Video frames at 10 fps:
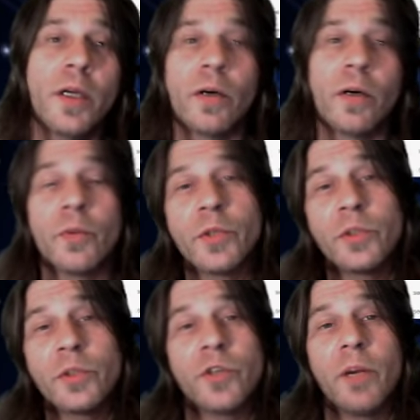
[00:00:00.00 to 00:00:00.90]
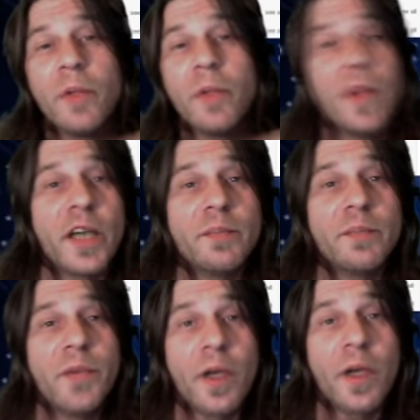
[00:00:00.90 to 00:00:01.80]
Which one's trying to be the
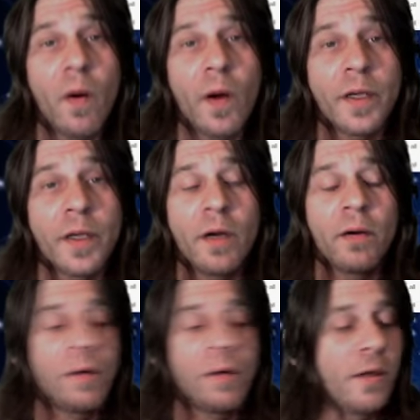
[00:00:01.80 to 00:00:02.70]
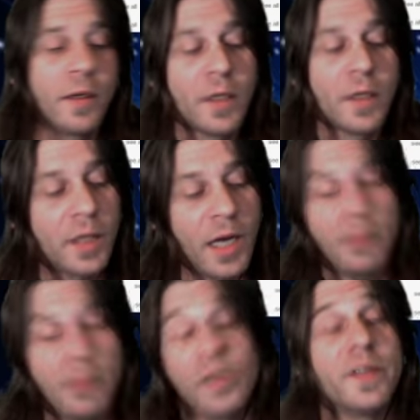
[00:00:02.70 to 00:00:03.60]
next Bitcoin, And
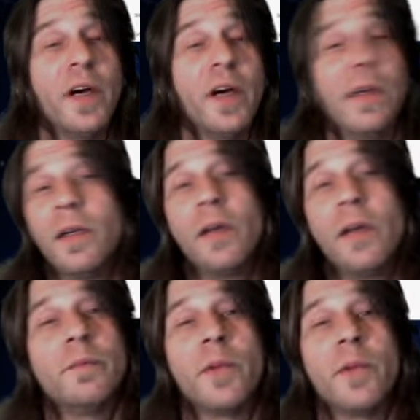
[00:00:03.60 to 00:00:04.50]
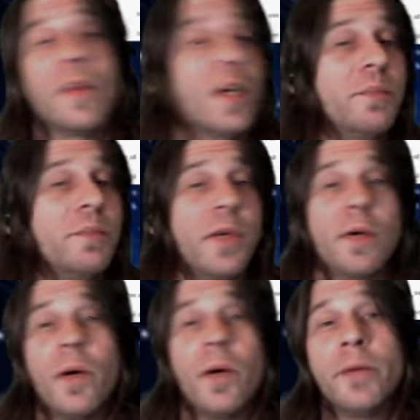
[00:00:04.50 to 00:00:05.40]
I'm here to tell you, none of them are the next
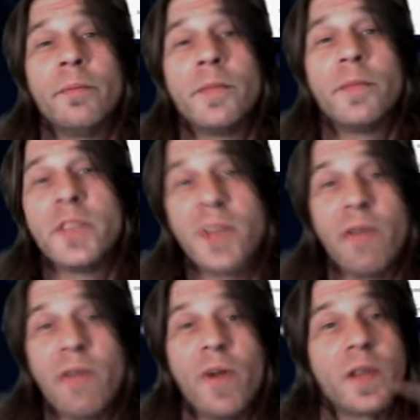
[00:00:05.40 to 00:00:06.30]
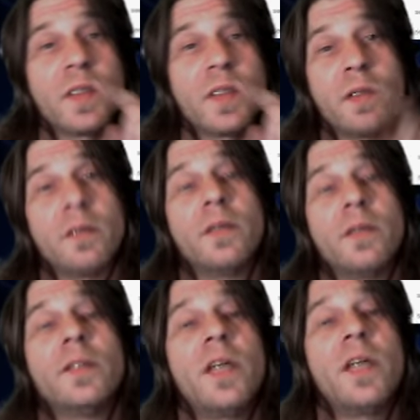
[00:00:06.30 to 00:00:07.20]
Bitcoin. Safex.
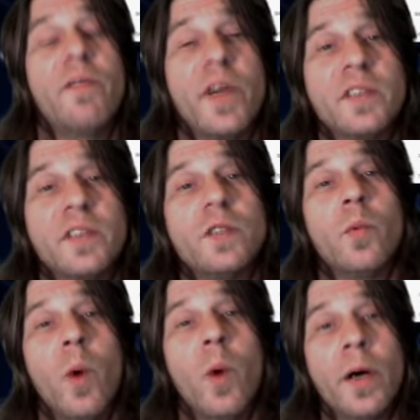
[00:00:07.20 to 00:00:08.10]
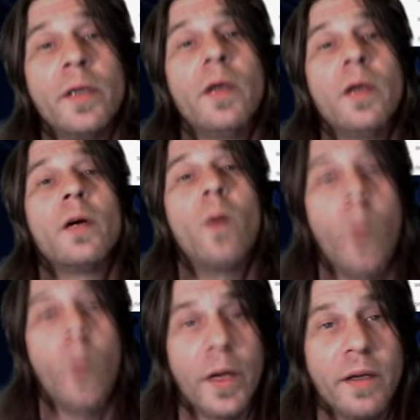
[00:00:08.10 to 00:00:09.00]
Safex is the one
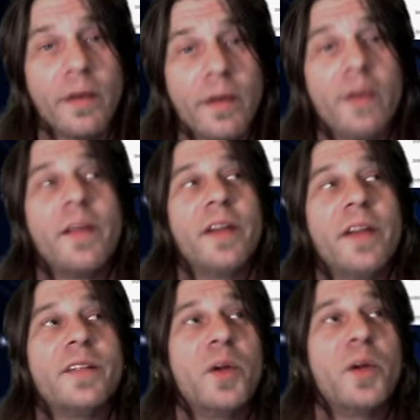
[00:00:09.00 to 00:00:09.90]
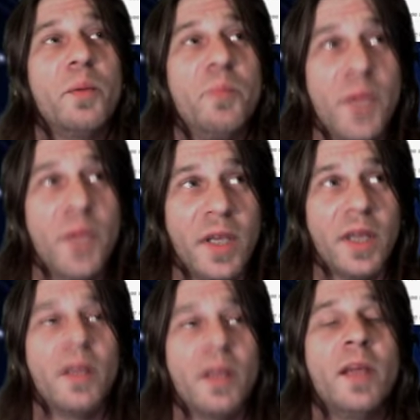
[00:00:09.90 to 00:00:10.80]
coin that is going to beat
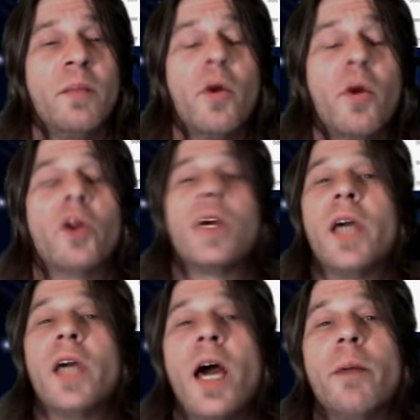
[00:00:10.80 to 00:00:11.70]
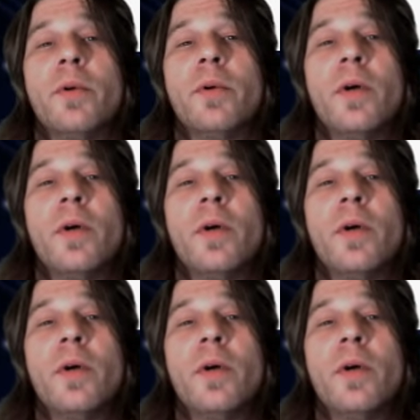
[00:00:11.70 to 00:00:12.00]
it in market cap.